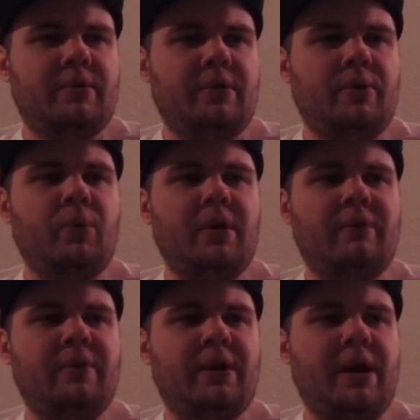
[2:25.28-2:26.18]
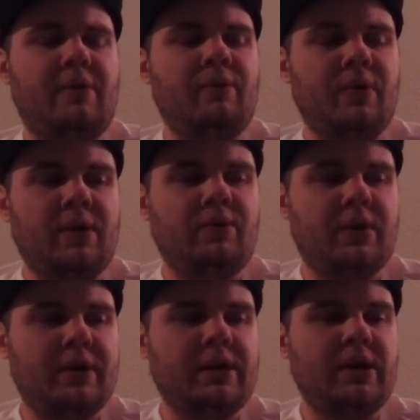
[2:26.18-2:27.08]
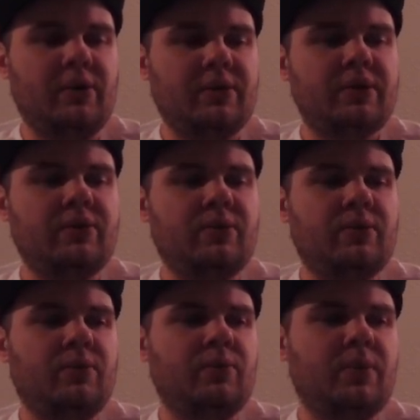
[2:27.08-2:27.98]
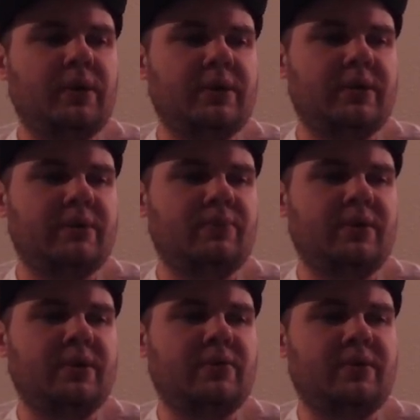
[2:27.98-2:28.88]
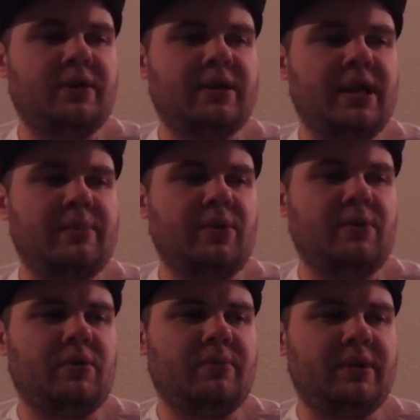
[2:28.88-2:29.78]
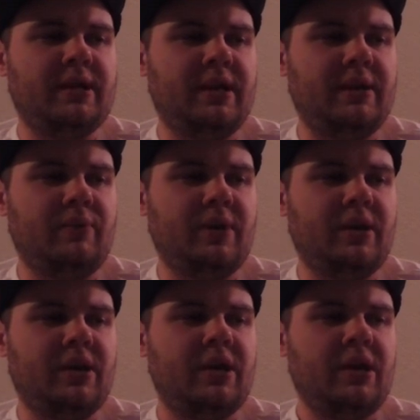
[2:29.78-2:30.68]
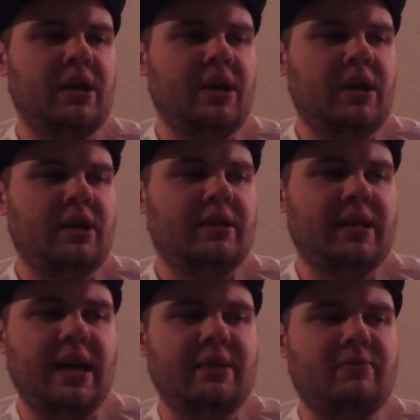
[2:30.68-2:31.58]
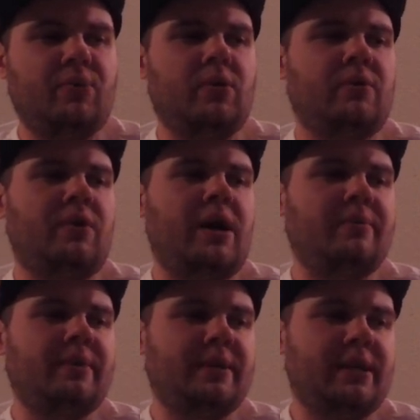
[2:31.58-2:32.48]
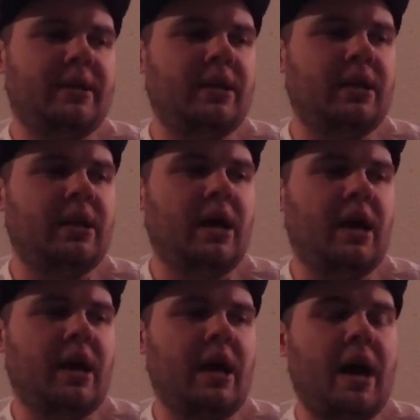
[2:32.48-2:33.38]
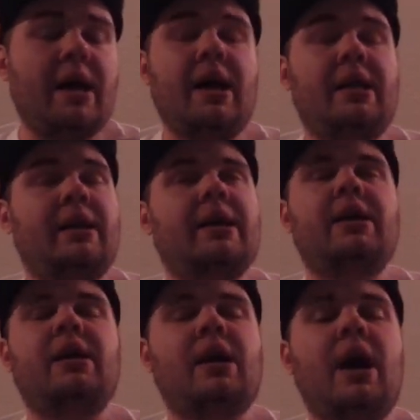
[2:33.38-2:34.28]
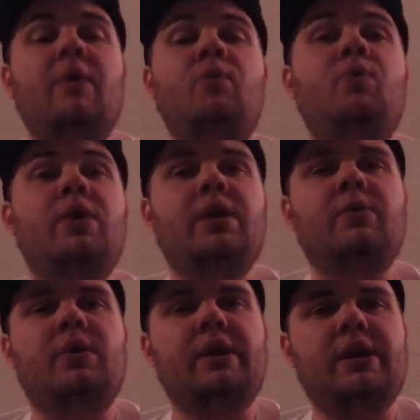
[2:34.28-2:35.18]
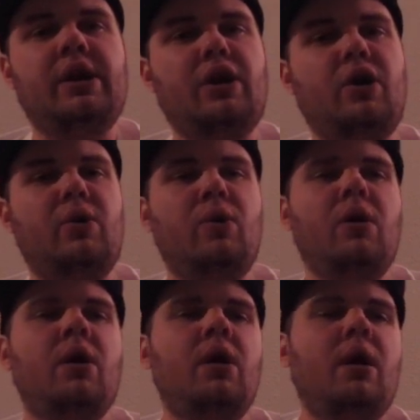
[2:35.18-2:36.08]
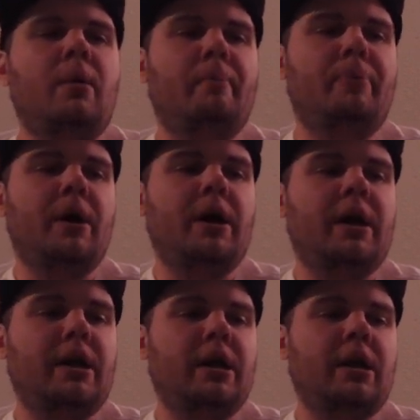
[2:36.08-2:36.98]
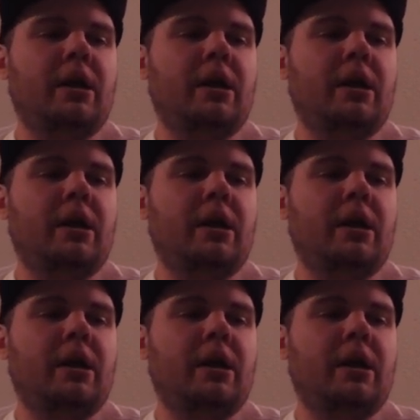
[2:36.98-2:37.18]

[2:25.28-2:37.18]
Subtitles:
the one event I really wanted to go to was when Skrillex came to Oklahoma City with Zed and Porter Robinson. I really wanted to go, but